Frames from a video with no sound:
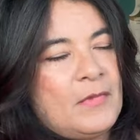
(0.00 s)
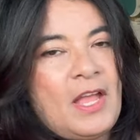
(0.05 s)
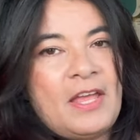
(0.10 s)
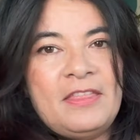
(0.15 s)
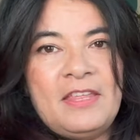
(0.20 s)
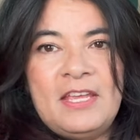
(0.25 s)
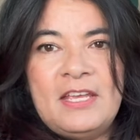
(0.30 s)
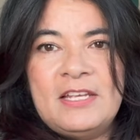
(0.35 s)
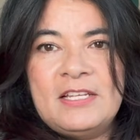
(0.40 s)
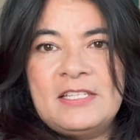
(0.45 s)
I
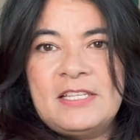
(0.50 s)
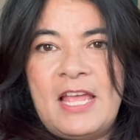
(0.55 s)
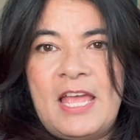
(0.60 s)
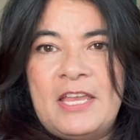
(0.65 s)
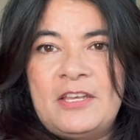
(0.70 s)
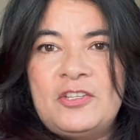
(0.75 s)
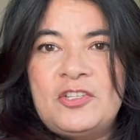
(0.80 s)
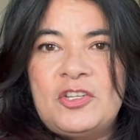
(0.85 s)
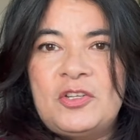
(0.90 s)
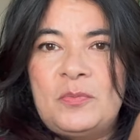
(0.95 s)
think his
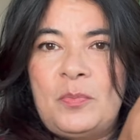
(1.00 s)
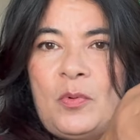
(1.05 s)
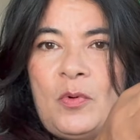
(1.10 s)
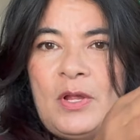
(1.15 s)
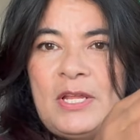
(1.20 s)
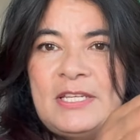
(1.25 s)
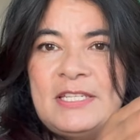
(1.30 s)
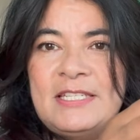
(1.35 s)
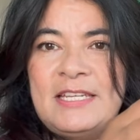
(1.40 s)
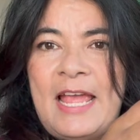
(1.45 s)
head should
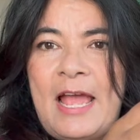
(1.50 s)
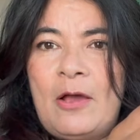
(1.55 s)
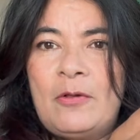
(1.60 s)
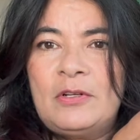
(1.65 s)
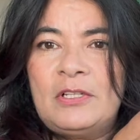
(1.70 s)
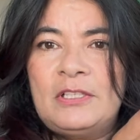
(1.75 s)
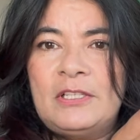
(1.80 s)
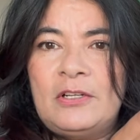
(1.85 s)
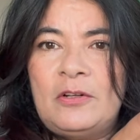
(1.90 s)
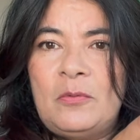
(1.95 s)
point down
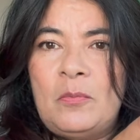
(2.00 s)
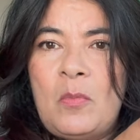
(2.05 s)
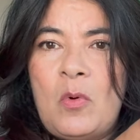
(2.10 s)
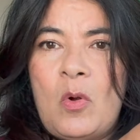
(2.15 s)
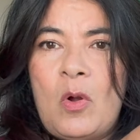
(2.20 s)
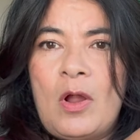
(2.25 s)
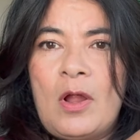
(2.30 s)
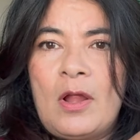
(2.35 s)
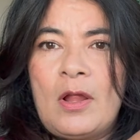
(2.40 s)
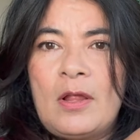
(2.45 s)
a little
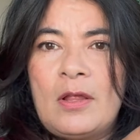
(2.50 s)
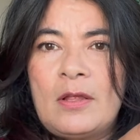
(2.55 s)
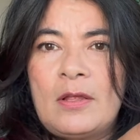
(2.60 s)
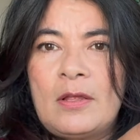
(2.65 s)
more.